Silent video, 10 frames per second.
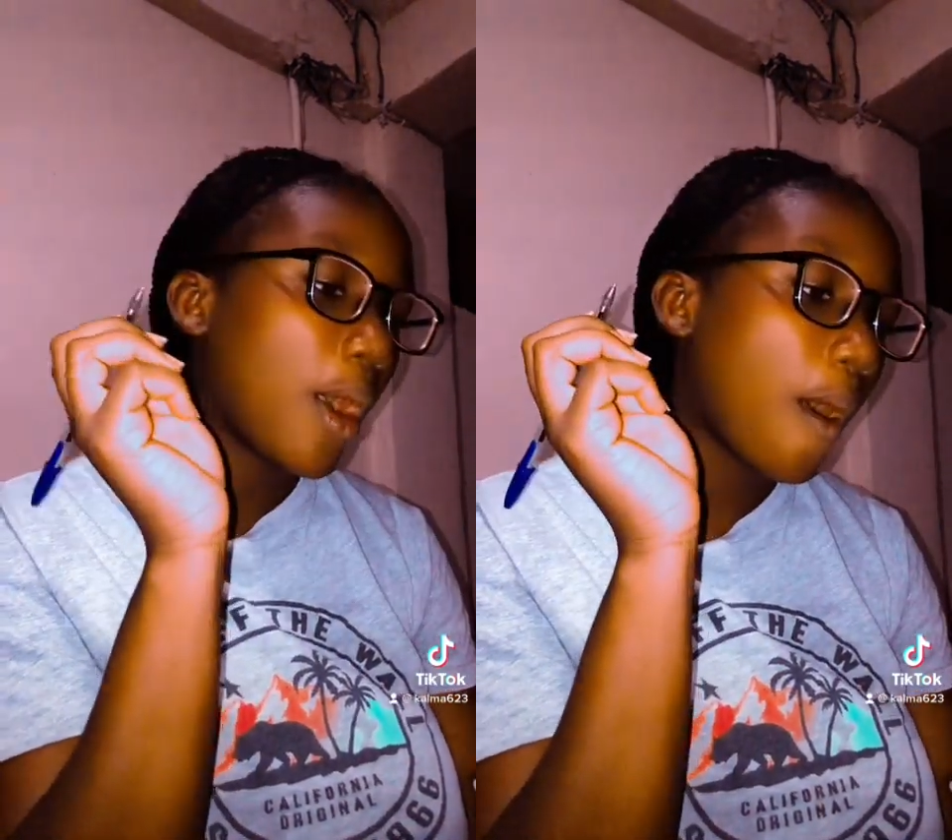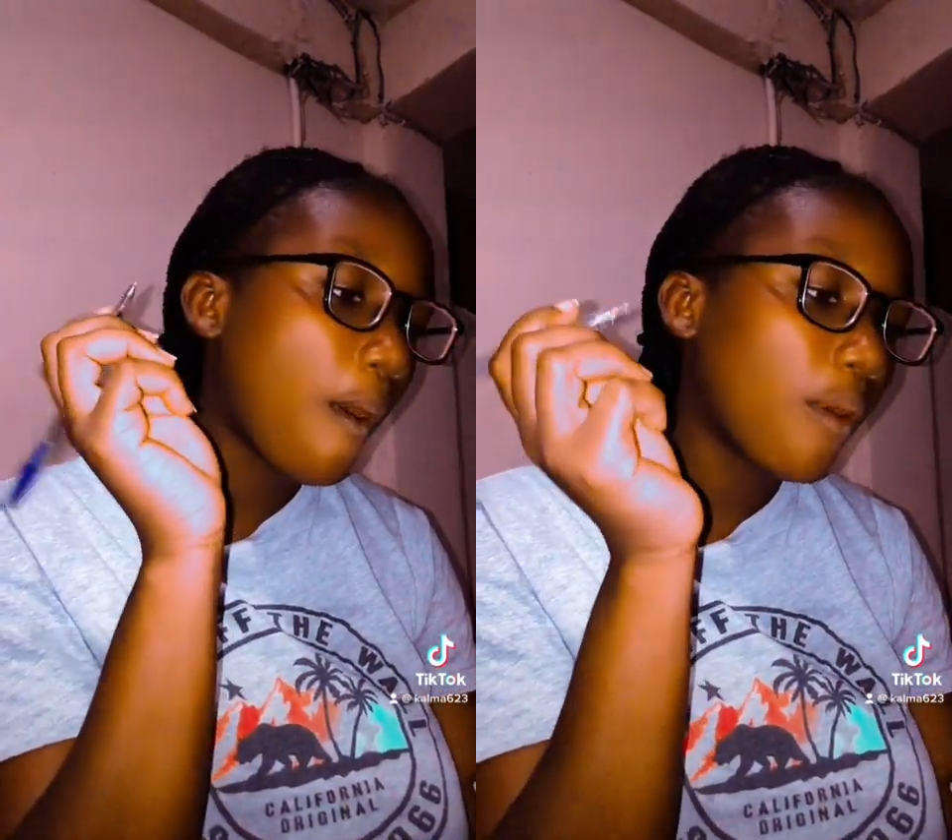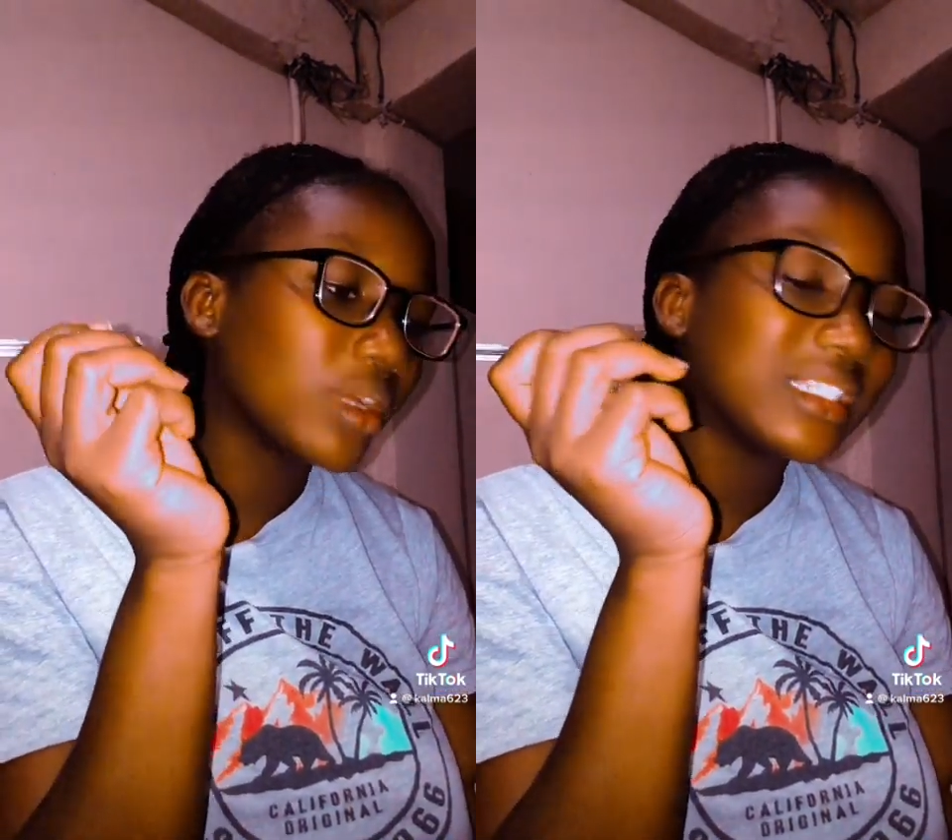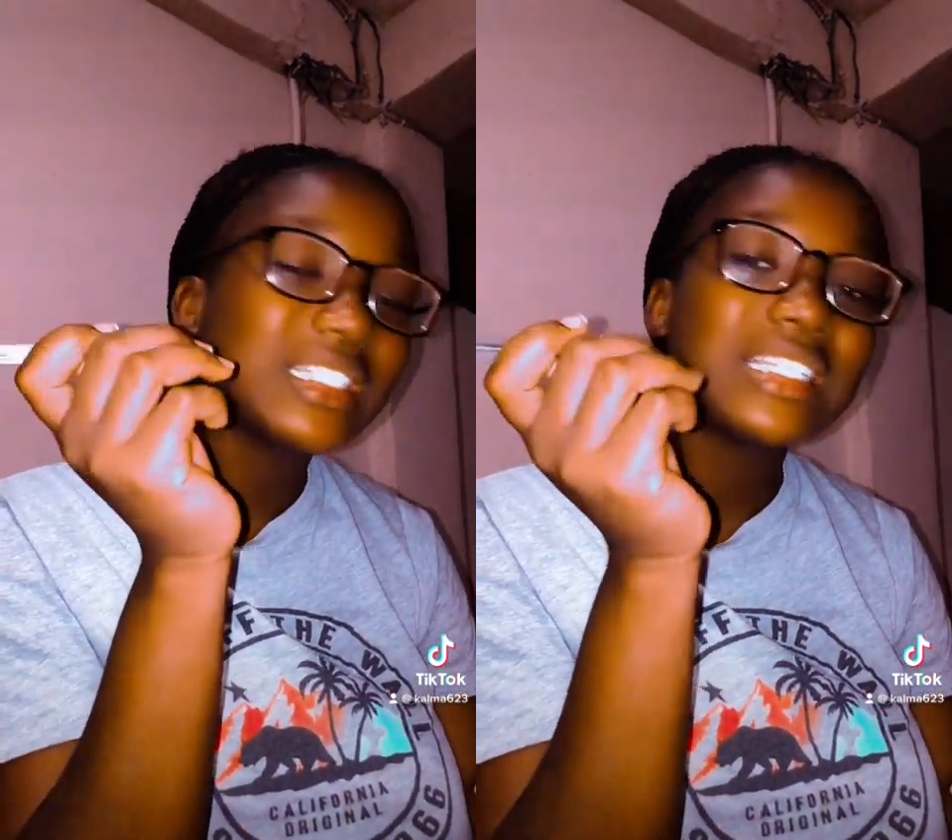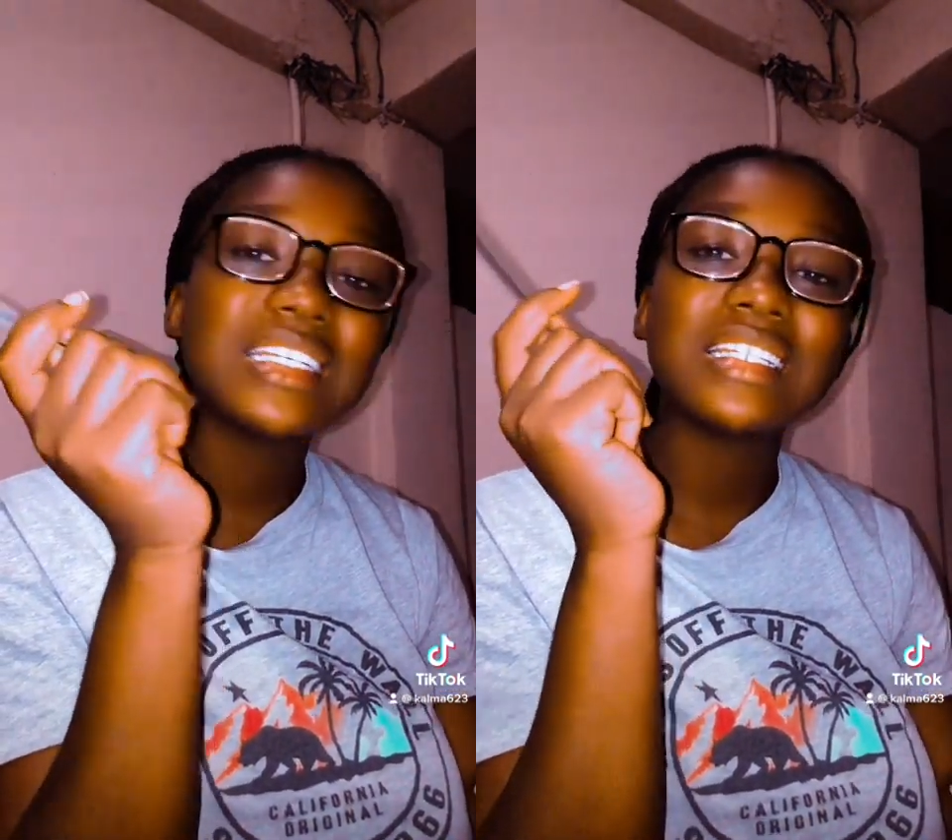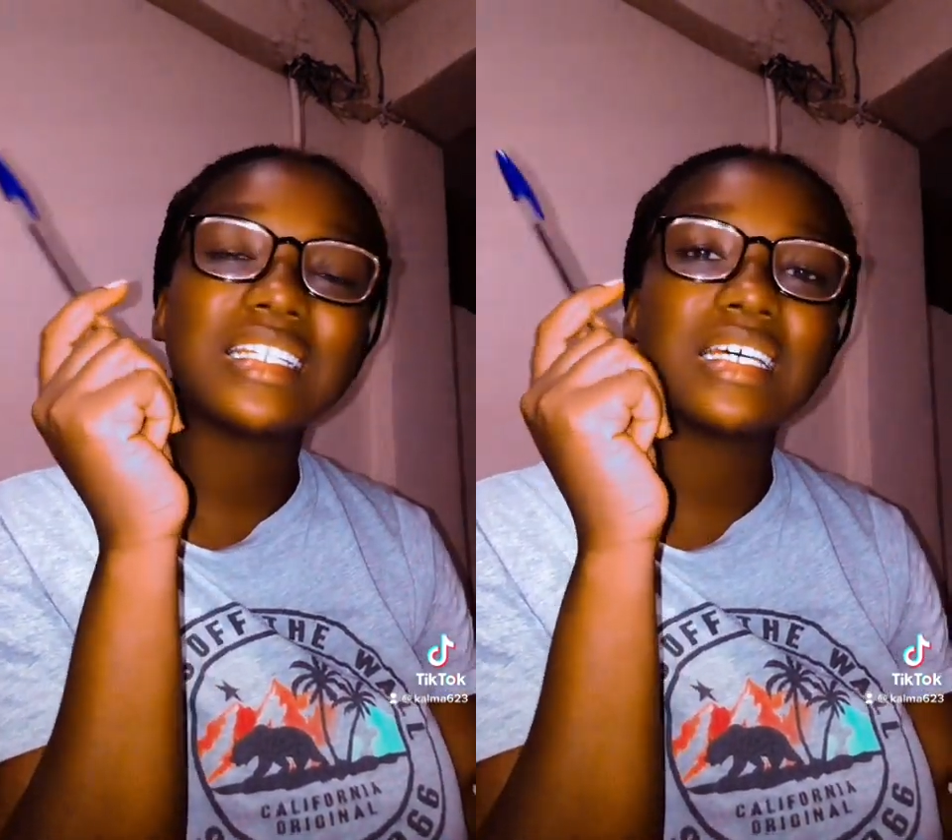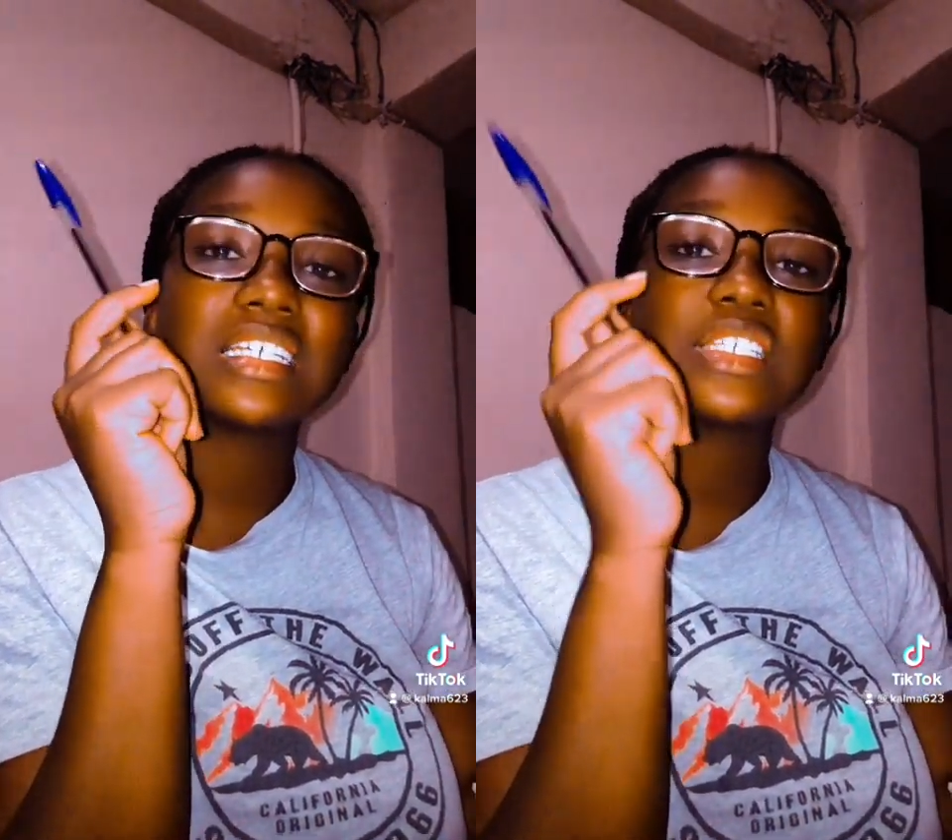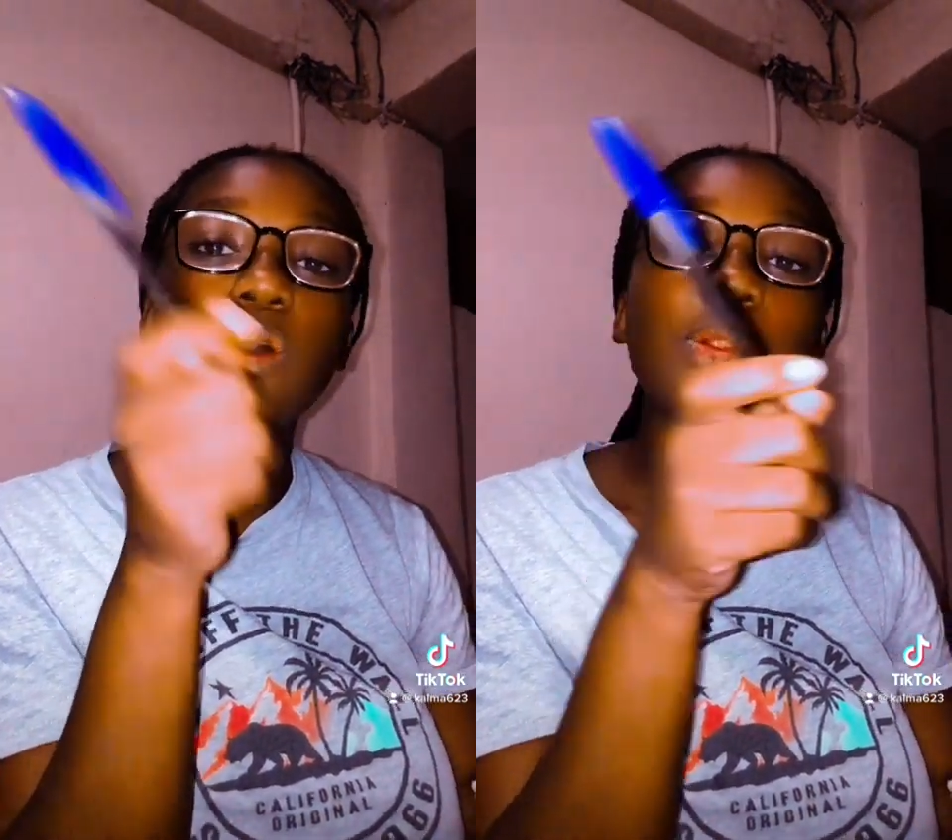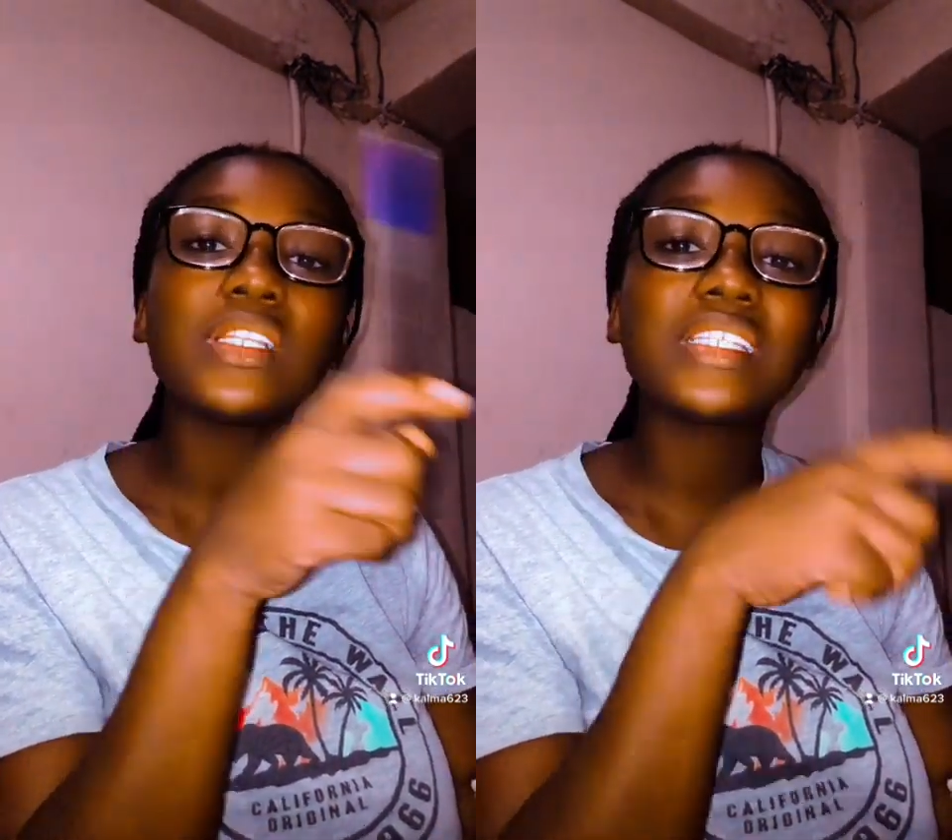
on the salt